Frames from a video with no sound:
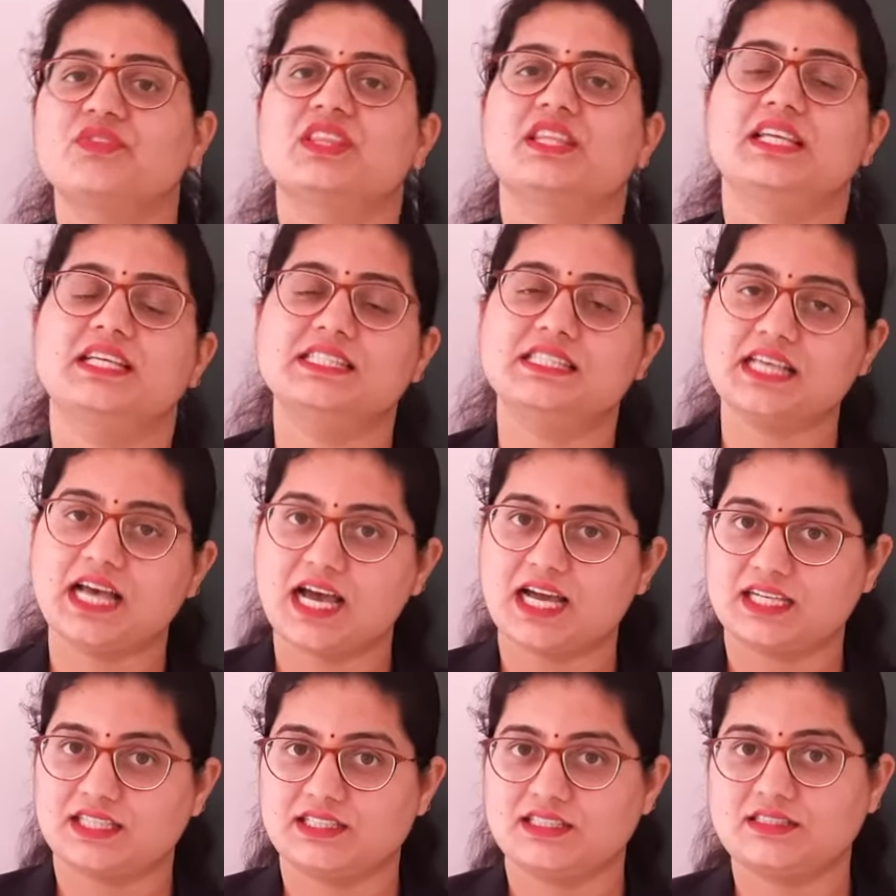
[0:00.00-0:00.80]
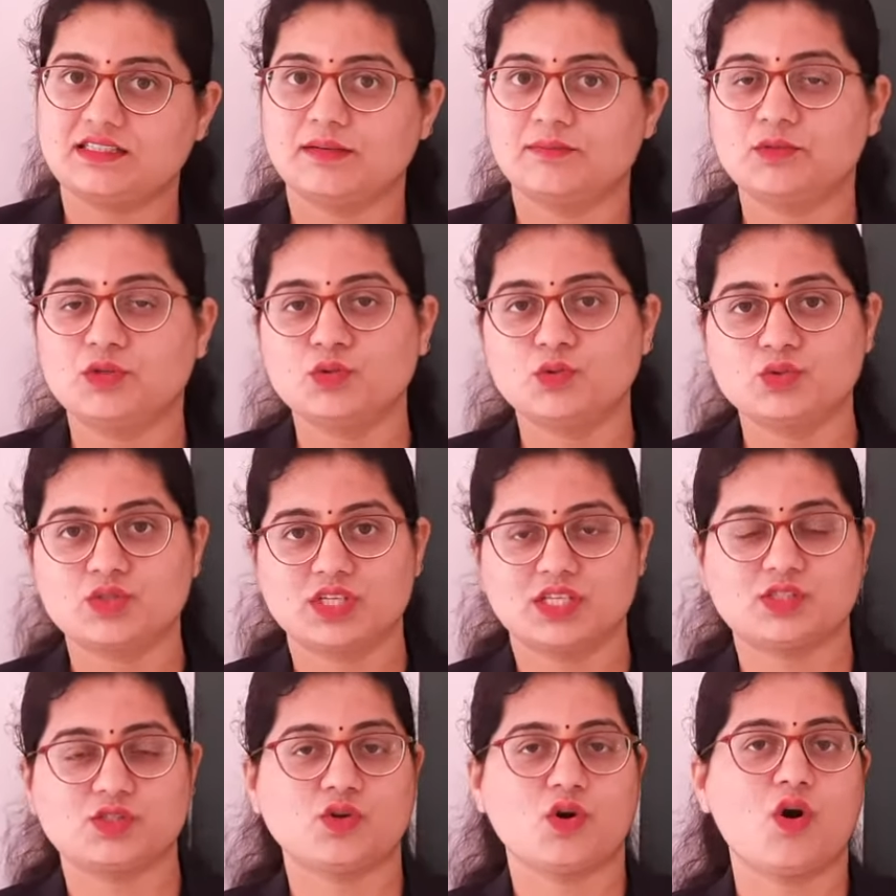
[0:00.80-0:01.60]
These are some
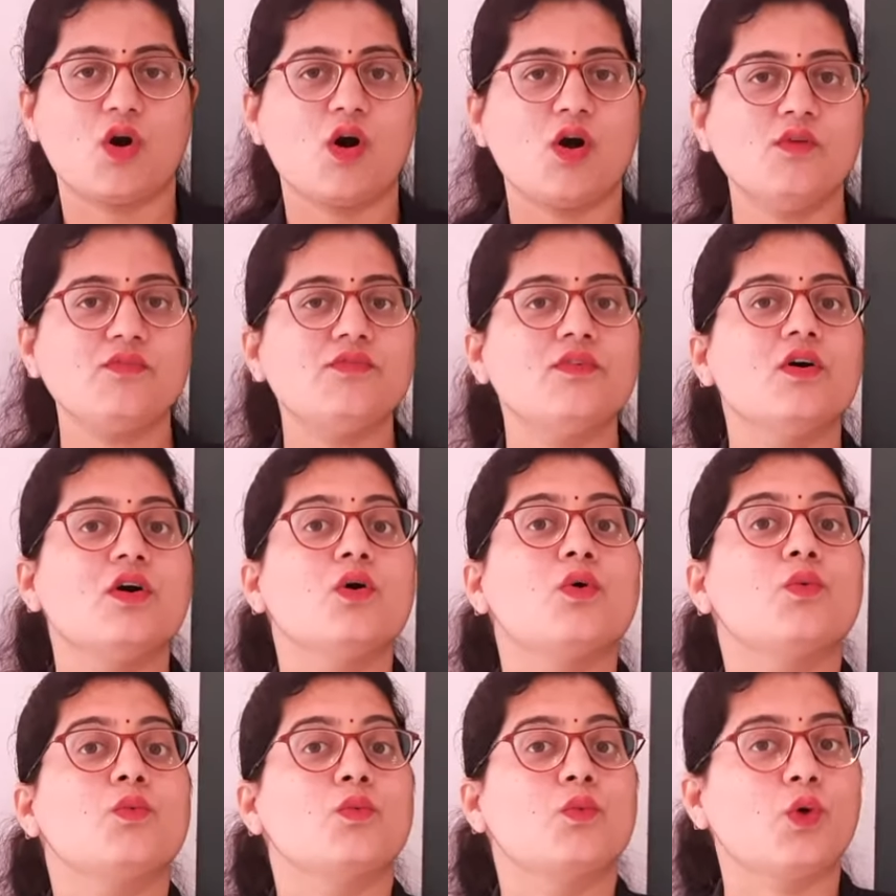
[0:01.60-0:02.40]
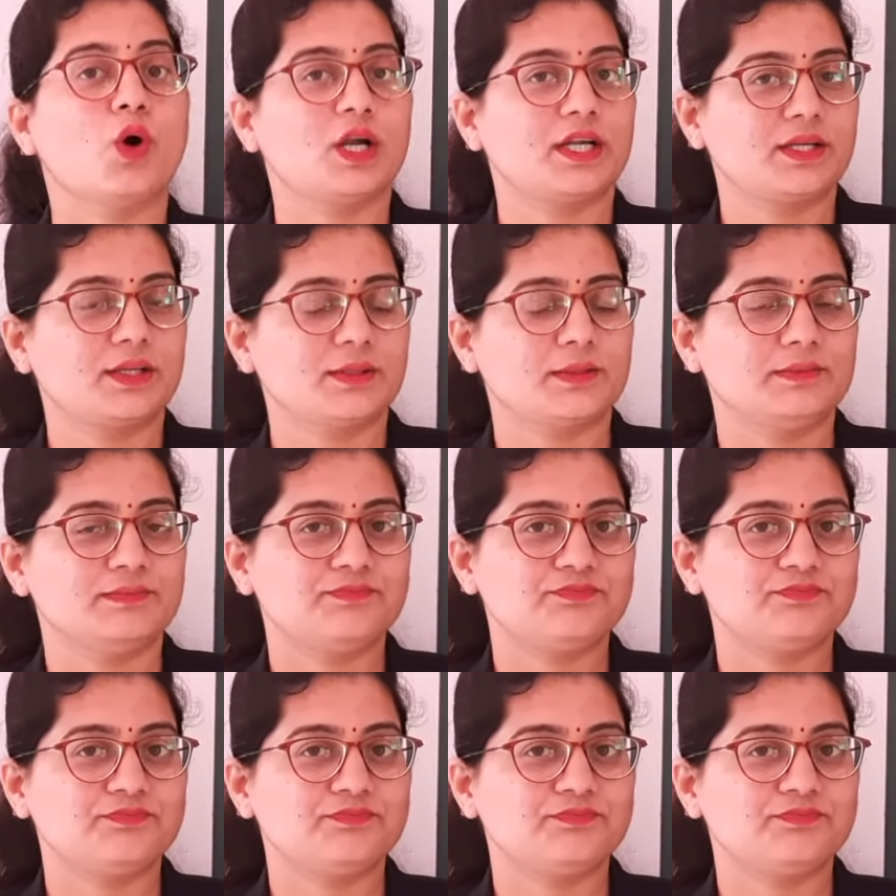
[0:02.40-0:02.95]
uses of water.